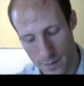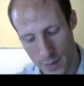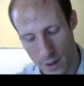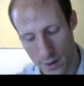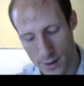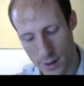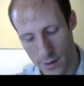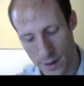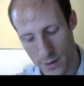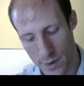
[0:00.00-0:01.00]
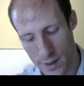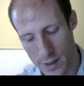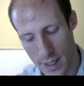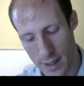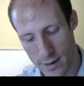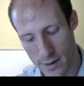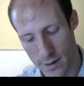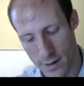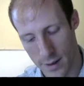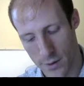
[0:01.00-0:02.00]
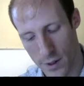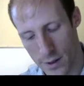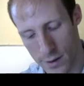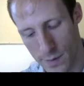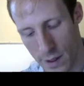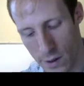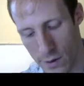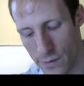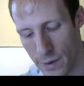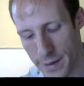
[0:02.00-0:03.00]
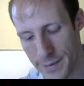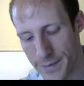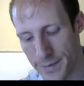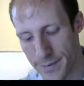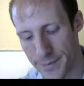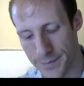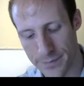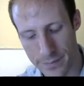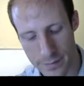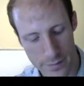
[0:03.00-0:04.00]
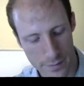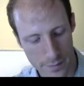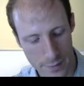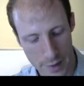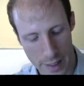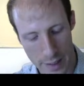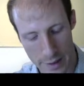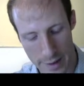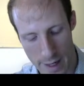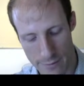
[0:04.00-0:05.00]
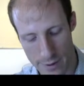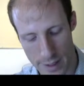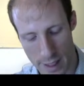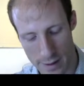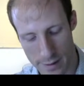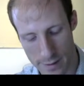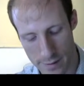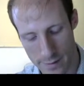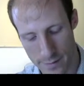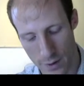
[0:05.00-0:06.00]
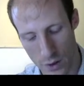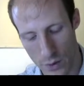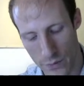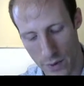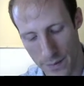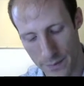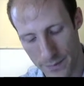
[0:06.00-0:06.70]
But also in the worst case, this will also be O of 1, and in the average case, O of 1.